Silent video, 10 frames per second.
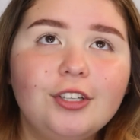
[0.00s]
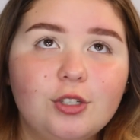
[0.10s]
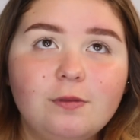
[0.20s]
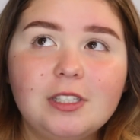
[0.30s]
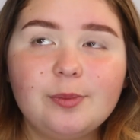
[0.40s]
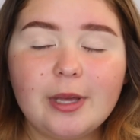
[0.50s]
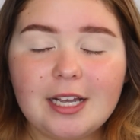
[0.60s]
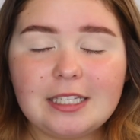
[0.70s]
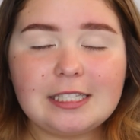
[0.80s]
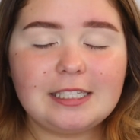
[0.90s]
Juvia's
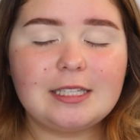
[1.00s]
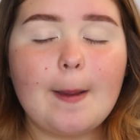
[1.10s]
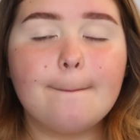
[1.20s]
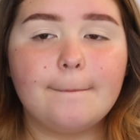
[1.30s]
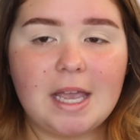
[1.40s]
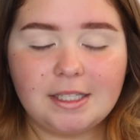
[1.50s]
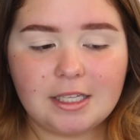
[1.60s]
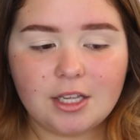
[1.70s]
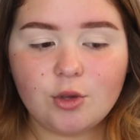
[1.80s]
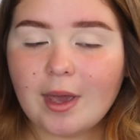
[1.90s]
Place is
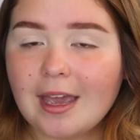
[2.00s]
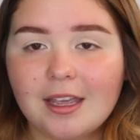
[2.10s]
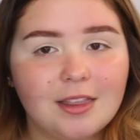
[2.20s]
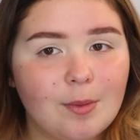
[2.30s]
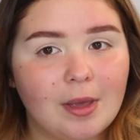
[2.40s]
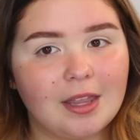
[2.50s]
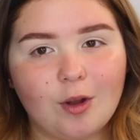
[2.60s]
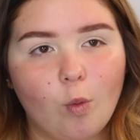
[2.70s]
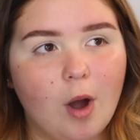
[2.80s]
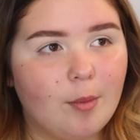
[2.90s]
amazing. You can't get them at
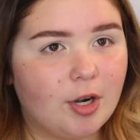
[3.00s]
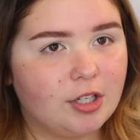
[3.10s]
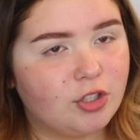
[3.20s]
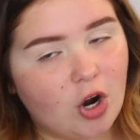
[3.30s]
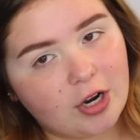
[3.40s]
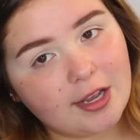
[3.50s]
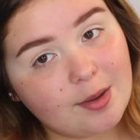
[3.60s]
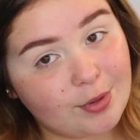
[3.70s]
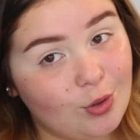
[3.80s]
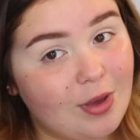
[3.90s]
like Walmart or
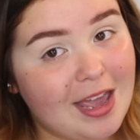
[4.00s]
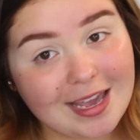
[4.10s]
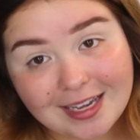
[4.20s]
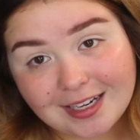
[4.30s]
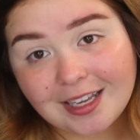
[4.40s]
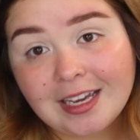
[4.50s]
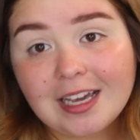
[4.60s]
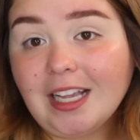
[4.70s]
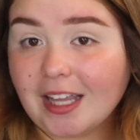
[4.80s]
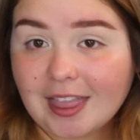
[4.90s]
Target, but you can
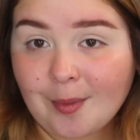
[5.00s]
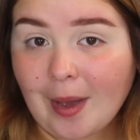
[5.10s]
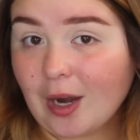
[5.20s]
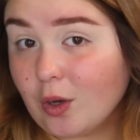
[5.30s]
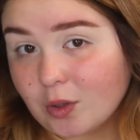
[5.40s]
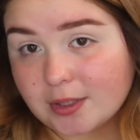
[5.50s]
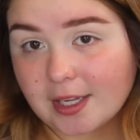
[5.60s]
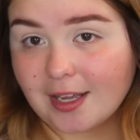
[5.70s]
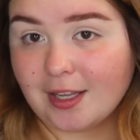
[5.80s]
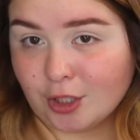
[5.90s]
get them at
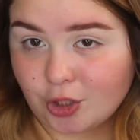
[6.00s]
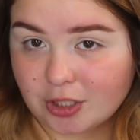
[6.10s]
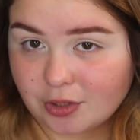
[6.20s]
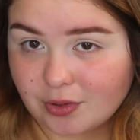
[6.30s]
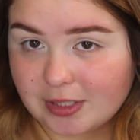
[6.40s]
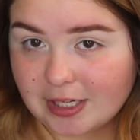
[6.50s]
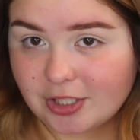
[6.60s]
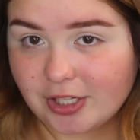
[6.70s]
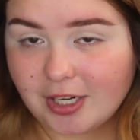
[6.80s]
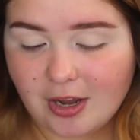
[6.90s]
Ulta in the drugstore
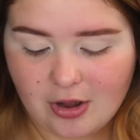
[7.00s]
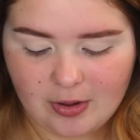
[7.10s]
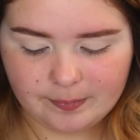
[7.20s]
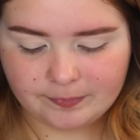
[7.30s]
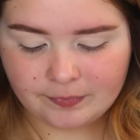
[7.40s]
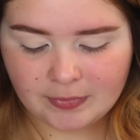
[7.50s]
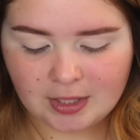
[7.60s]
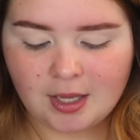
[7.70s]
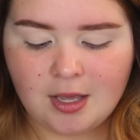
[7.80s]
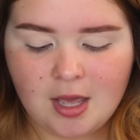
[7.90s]
section. Um,
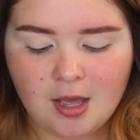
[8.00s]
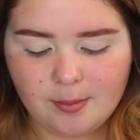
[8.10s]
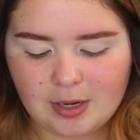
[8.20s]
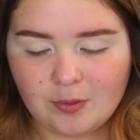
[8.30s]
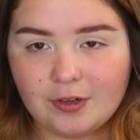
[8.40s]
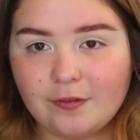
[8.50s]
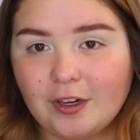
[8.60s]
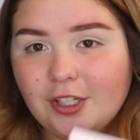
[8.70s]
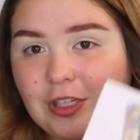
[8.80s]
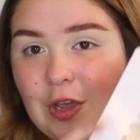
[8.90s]
but I want to
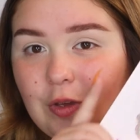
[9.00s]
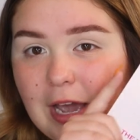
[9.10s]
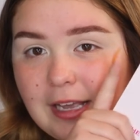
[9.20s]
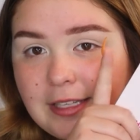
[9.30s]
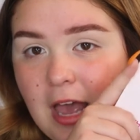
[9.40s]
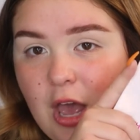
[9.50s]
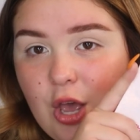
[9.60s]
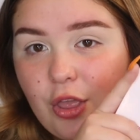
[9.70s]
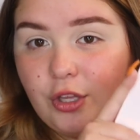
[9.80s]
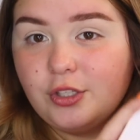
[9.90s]
first show you guys
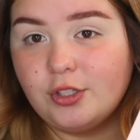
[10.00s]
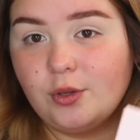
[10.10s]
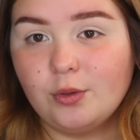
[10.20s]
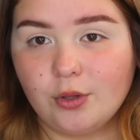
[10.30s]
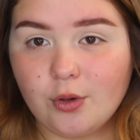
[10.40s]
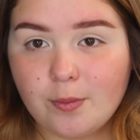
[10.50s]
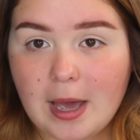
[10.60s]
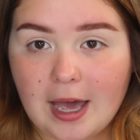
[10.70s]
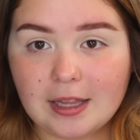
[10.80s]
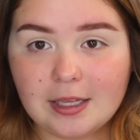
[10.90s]
the Zulu
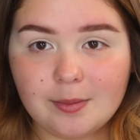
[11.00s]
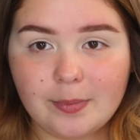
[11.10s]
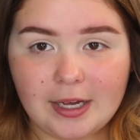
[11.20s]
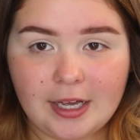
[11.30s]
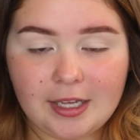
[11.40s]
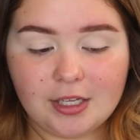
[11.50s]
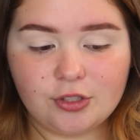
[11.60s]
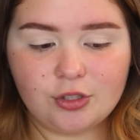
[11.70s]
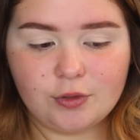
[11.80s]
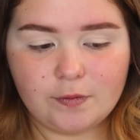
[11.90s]
palette by
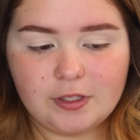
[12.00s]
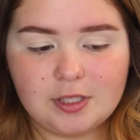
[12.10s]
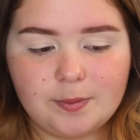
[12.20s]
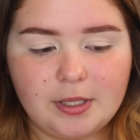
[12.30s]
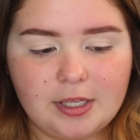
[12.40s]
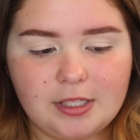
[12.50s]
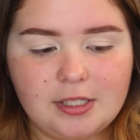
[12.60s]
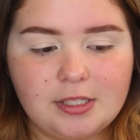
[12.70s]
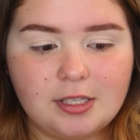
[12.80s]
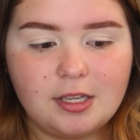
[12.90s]
Juvia's
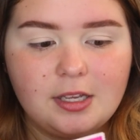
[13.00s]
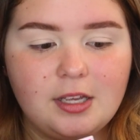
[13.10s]
Place.